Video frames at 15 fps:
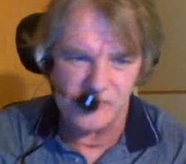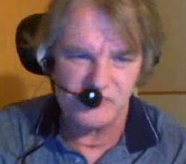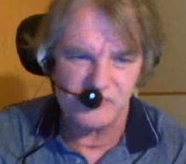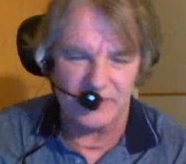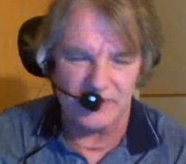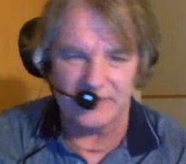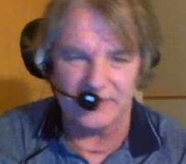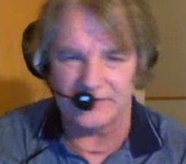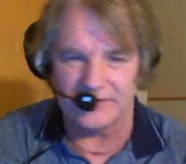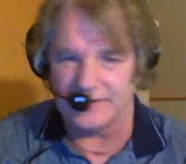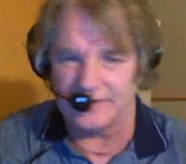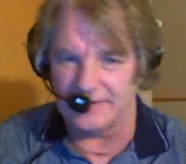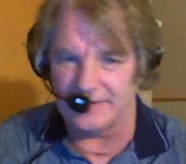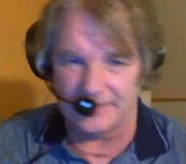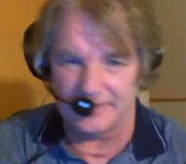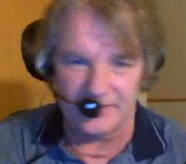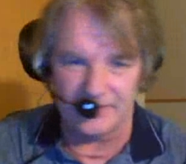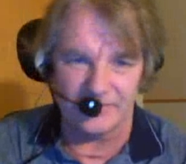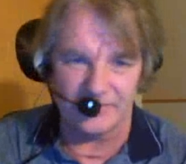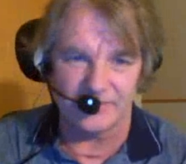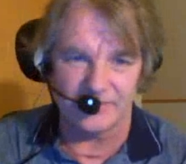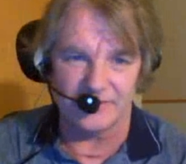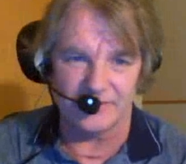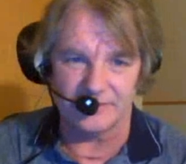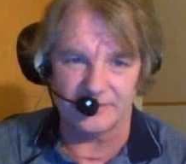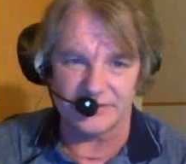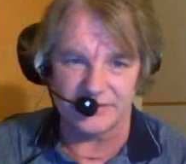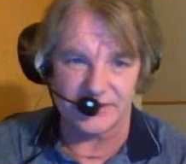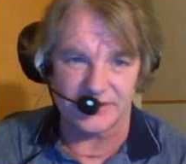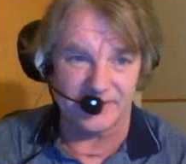You
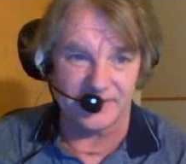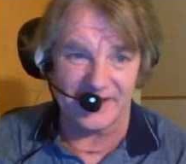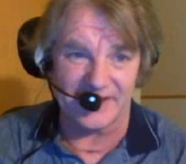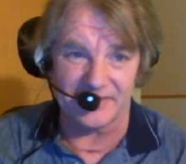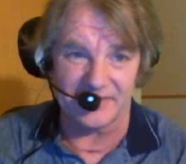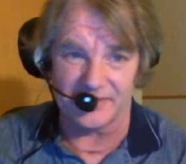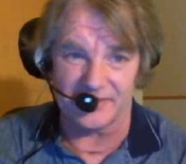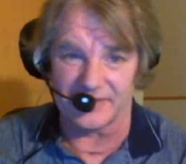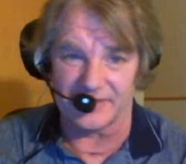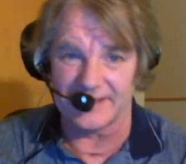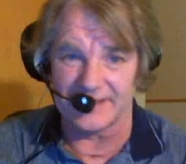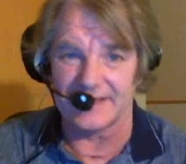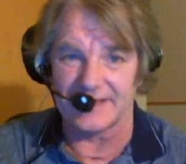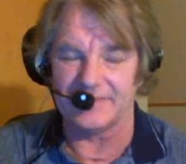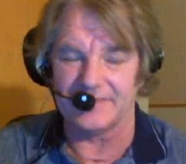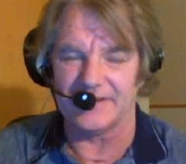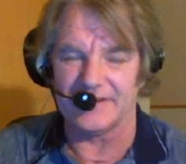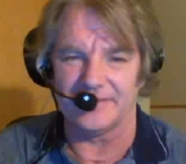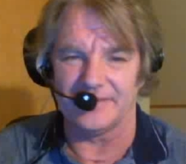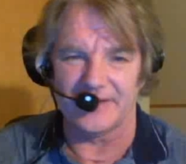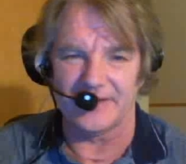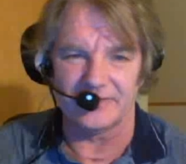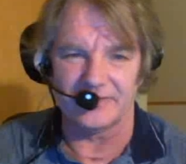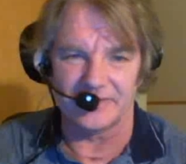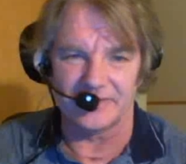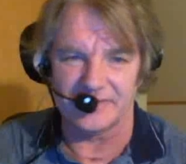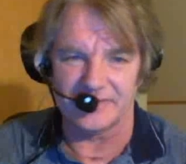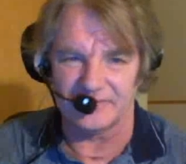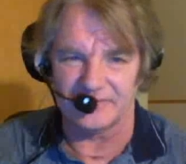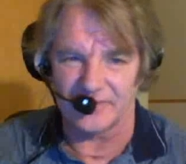should be able to bring them in the bedroom
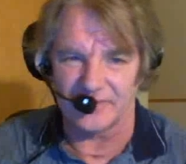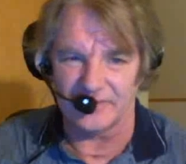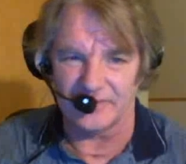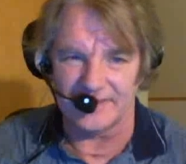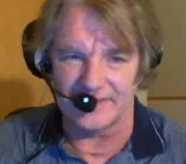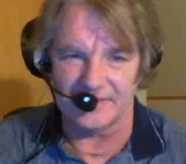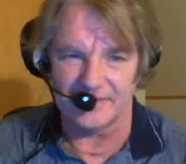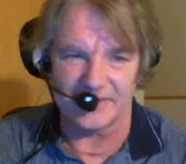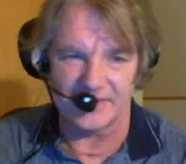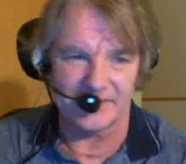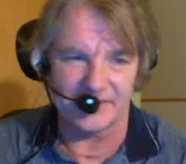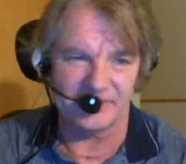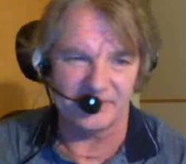and fold them up,